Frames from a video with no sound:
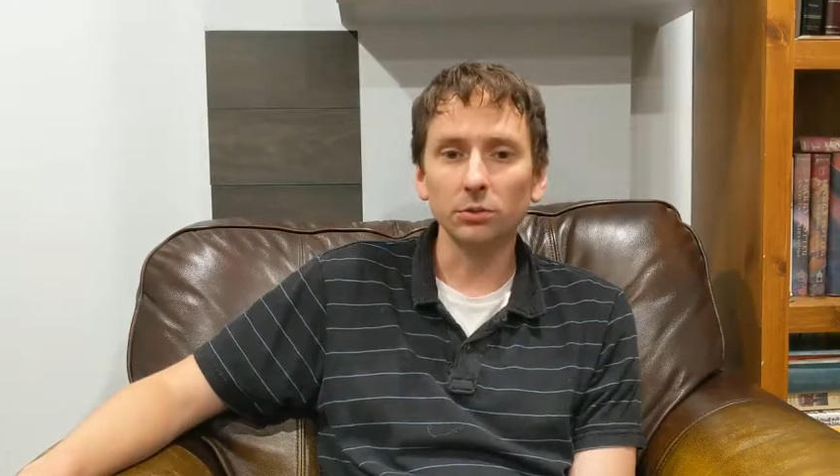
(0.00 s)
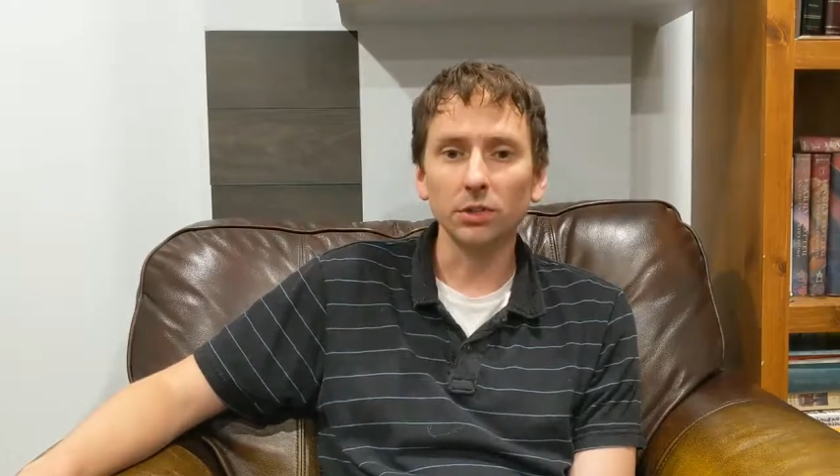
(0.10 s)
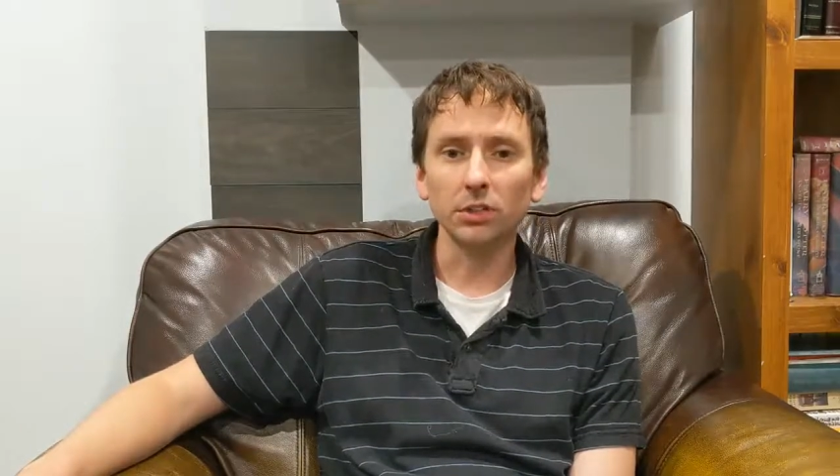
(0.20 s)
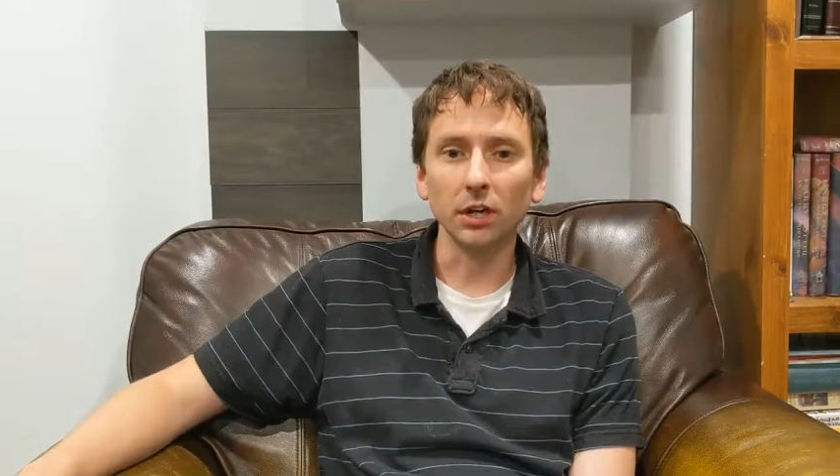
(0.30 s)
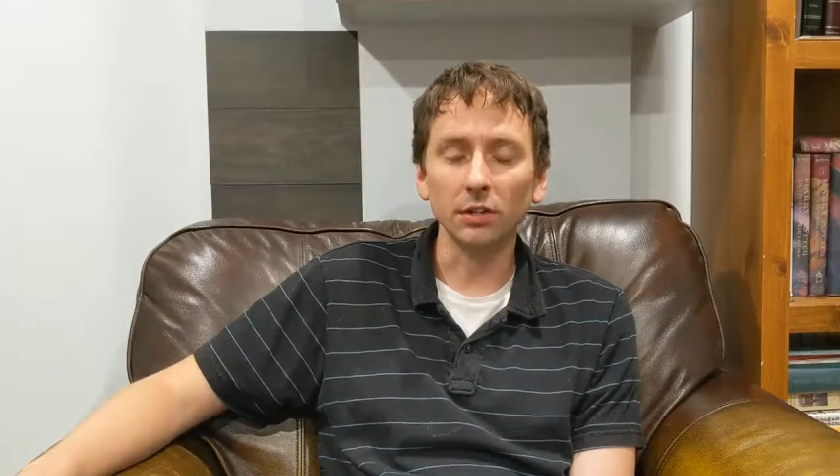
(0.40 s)
to
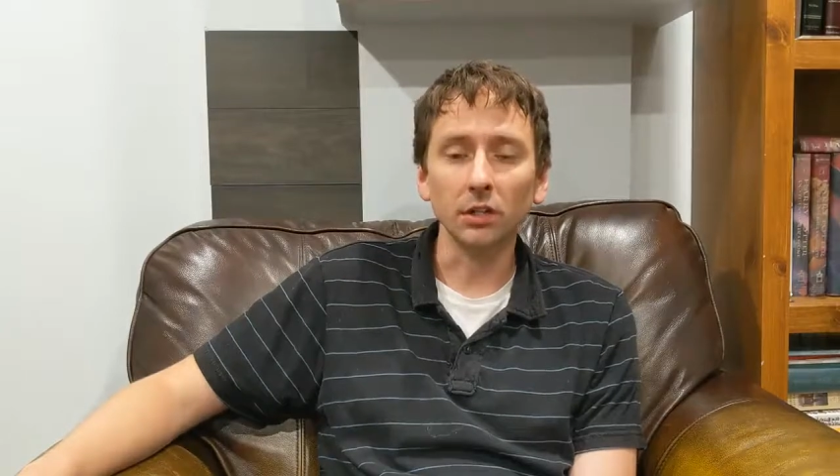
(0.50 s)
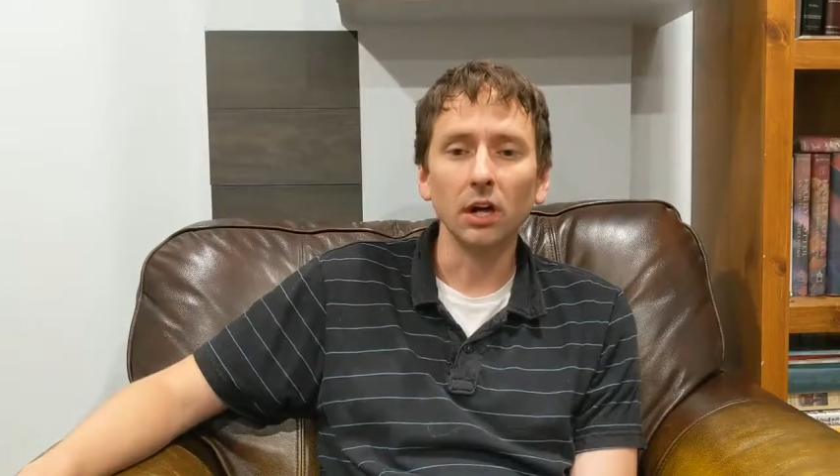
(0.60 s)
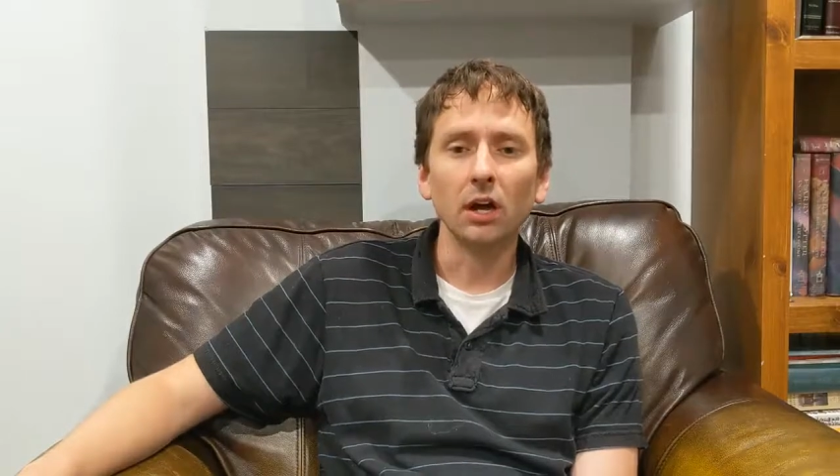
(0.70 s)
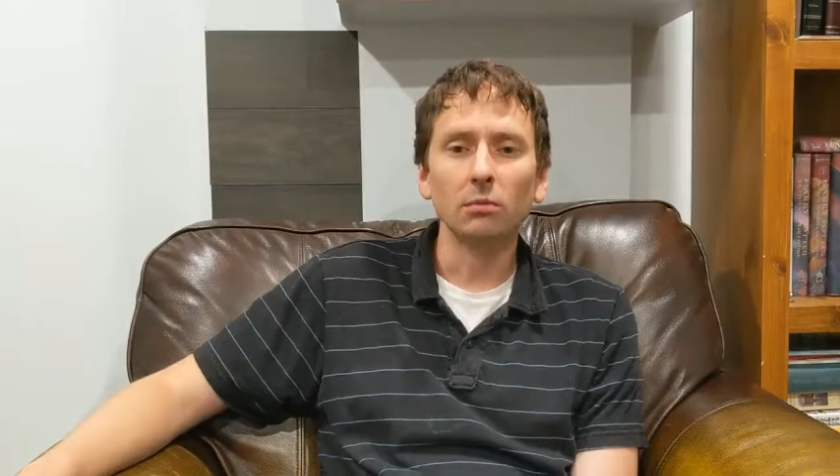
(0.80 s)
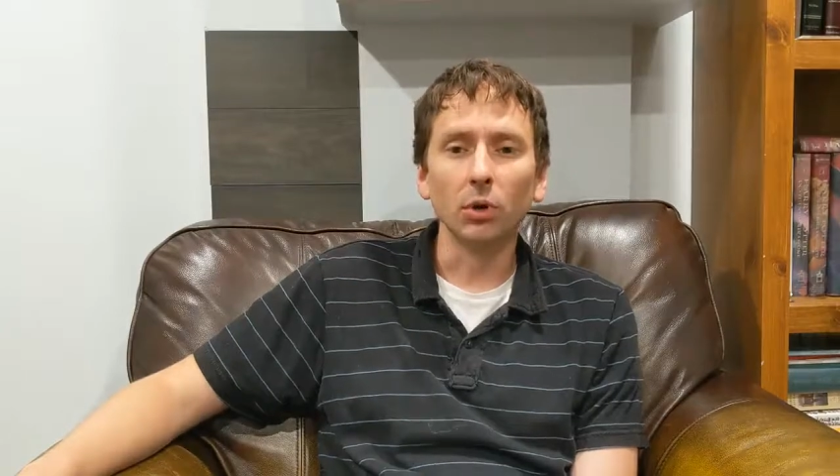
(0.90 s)
each other,
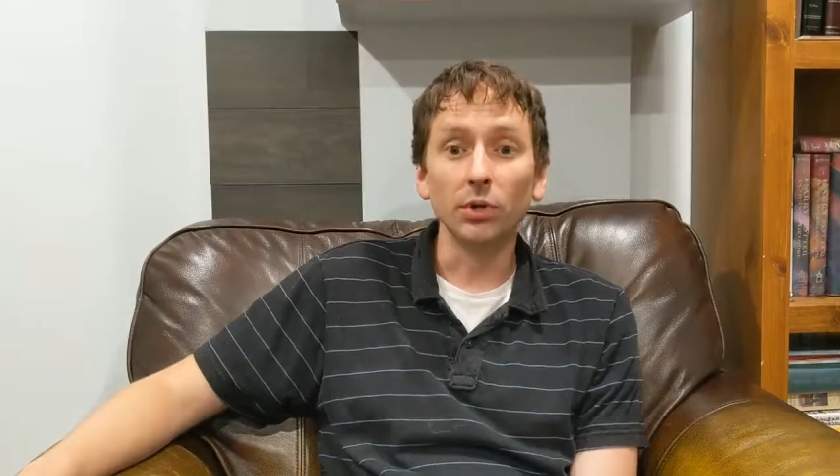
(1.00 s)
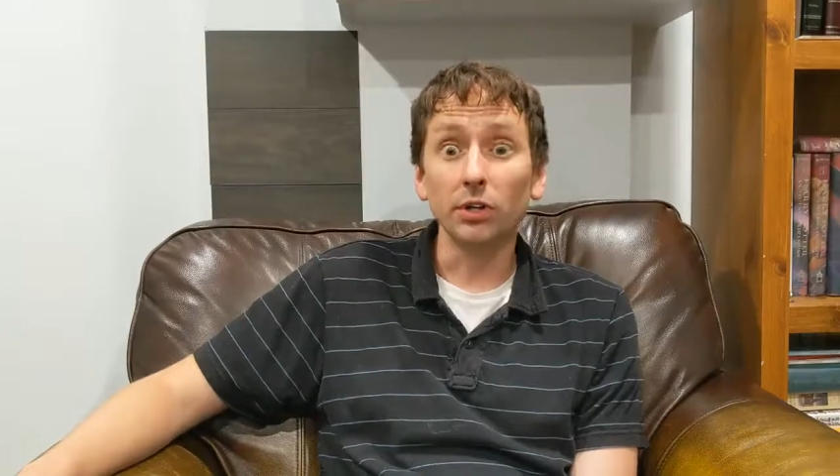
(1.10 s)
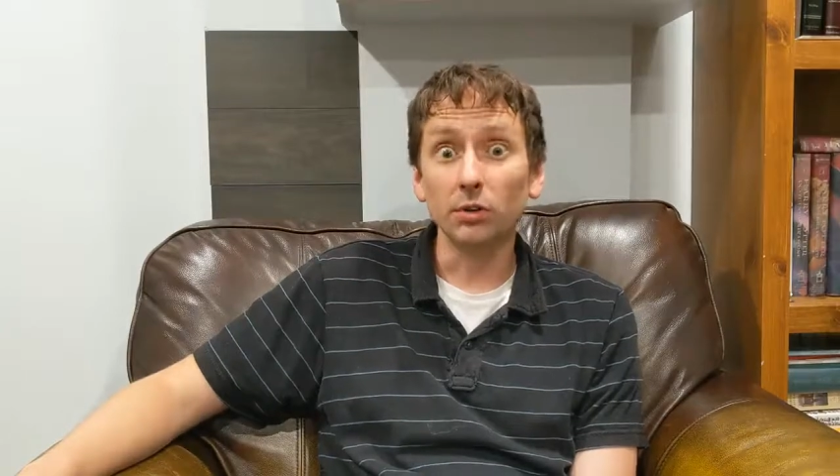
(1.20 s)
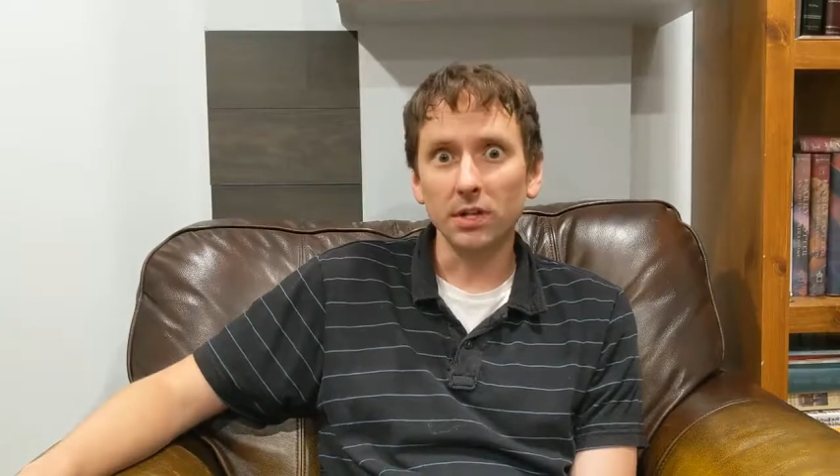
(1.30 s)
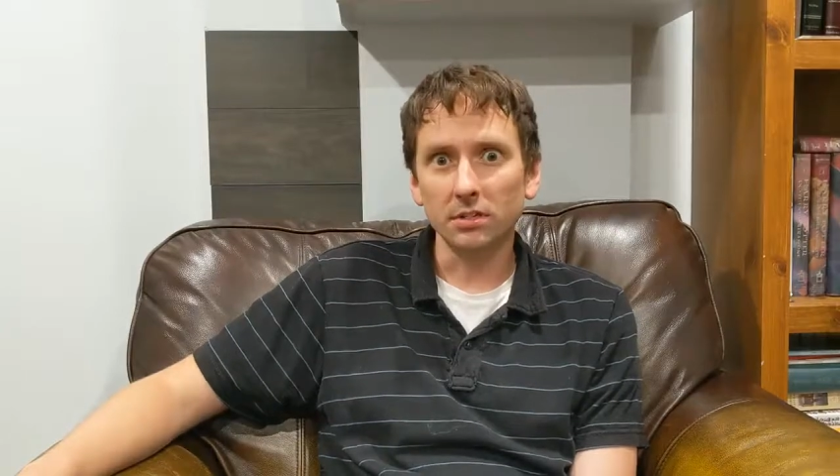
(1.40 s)
but we
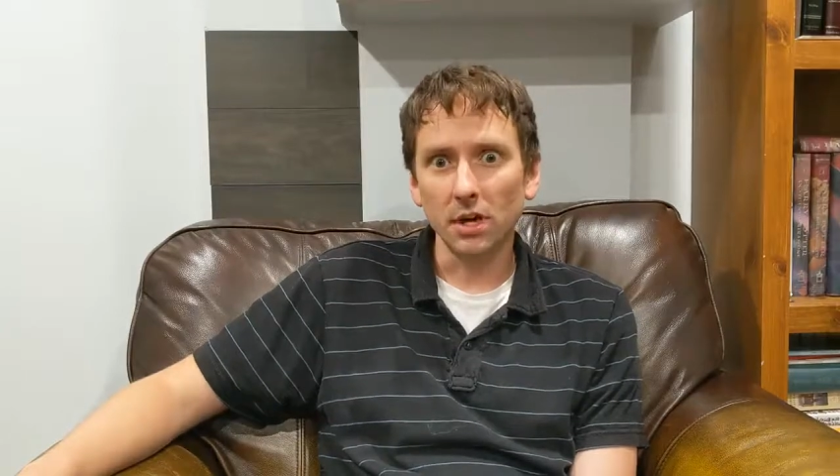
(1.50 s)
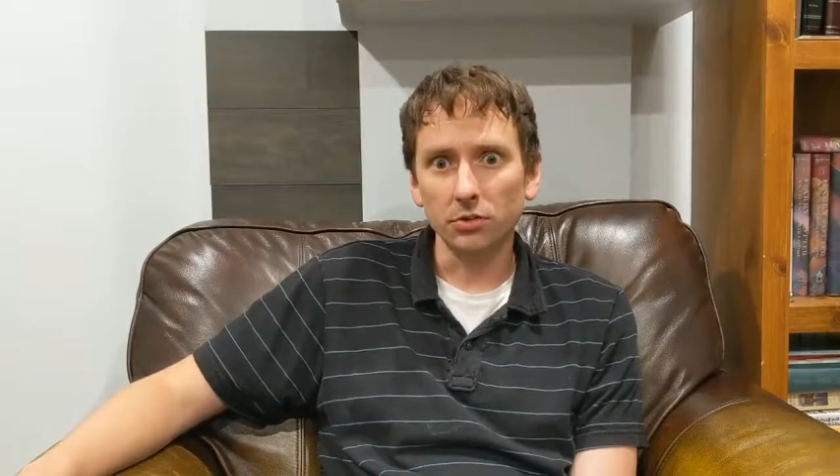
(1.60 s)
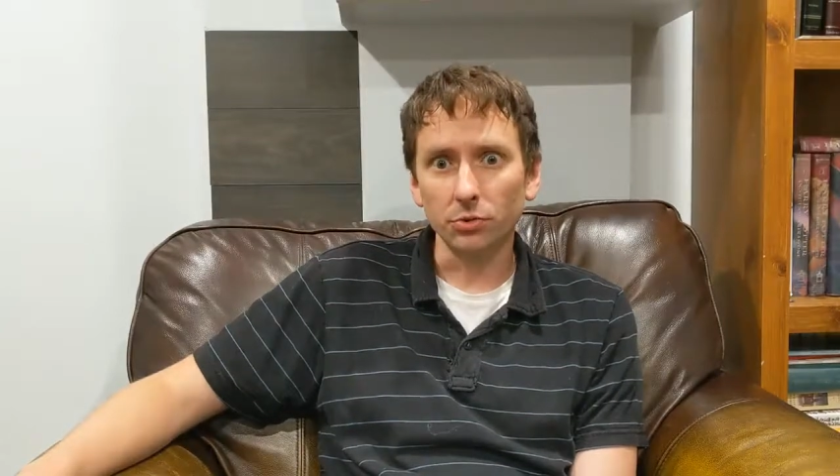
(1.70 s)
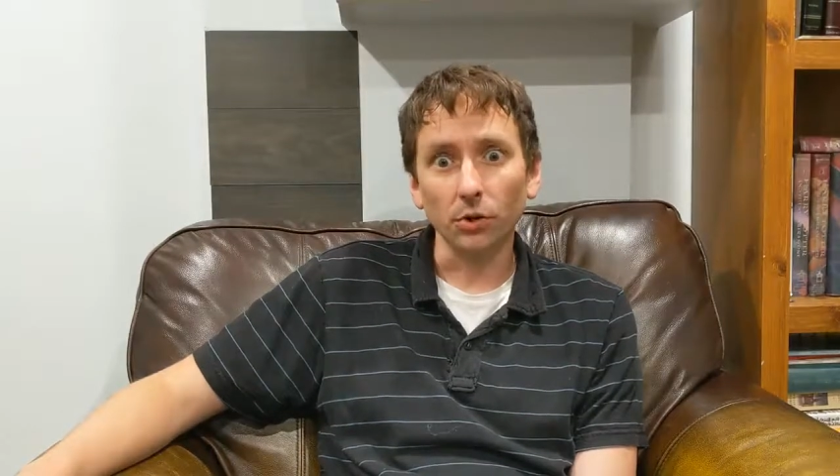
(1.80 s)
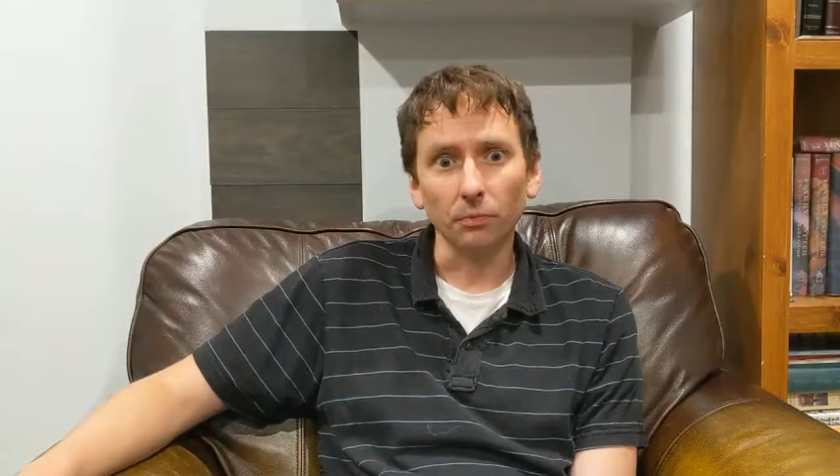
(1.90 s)
know that's
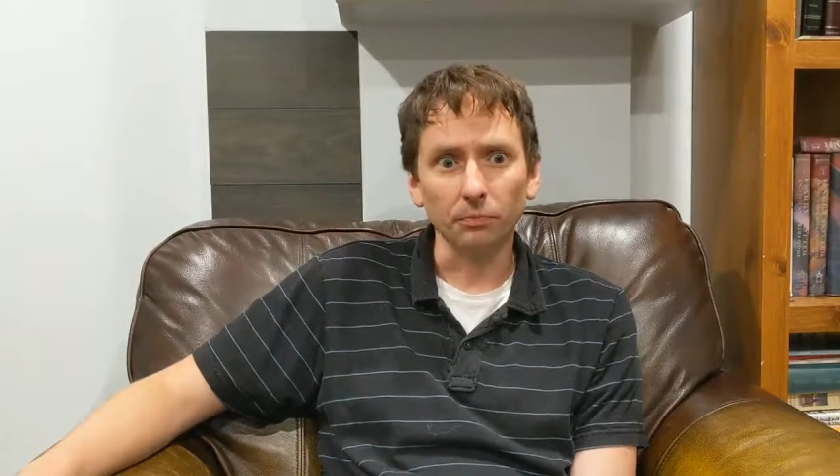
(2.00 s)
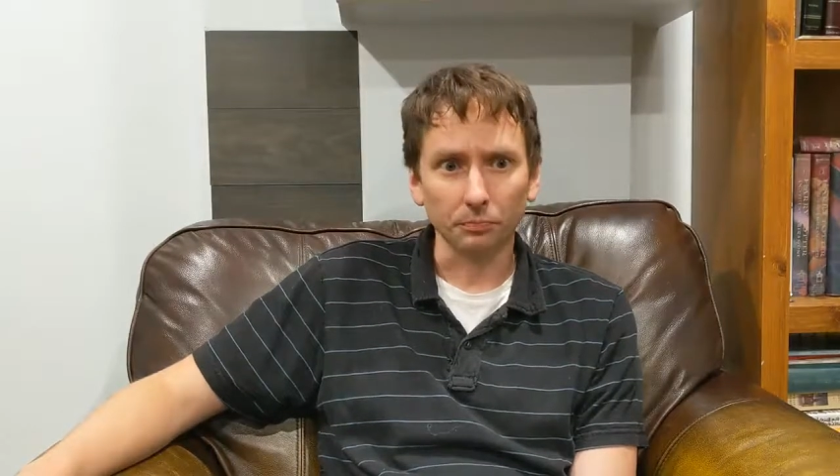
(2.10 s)
not true.